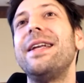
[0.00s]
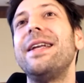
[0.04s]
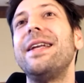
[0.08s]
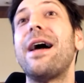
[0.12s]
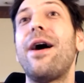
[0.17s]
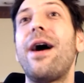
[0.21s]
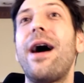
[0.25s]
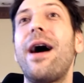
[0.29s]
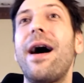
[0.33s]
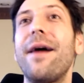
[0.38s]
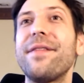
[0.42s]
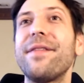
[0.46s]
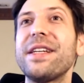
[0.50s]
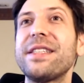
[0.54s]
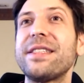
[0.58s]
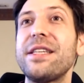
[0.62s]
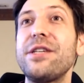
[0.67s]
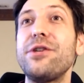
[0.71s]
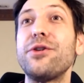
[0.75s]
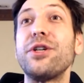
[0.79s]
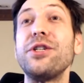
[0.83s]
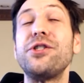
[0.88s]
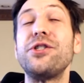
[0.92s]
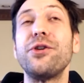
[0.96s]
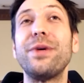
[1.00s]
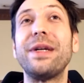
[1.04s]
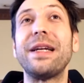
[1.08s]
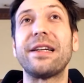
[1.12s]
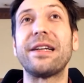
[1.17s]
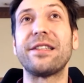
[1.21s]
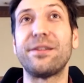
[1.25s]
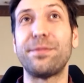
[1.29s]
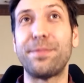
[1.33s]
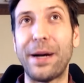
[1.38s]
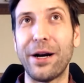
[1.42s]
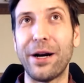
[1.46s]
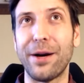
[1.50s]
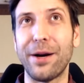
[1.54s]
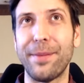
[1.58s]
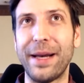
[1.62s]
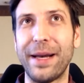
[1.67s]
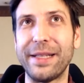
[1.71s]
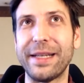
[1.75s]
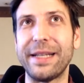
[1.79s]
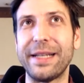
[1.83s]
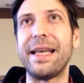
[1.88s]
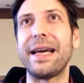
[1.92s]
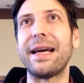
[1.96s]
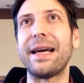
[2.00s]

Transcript: Now, obviously, you could do an experiment and